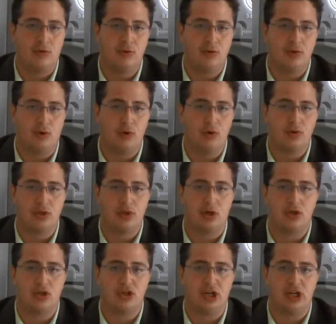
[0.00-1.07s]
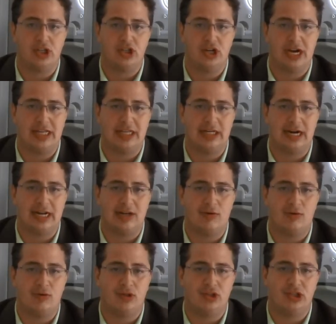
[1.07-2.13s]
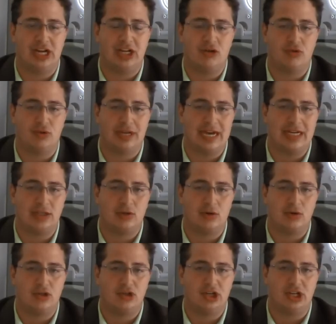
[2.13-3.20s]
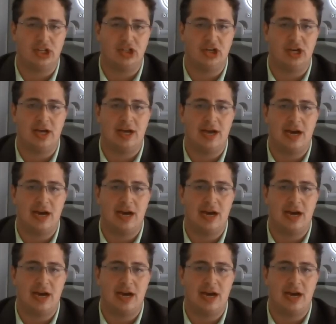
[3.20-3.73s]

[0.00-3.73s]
crude oil stocks change and the natural gas stocks change,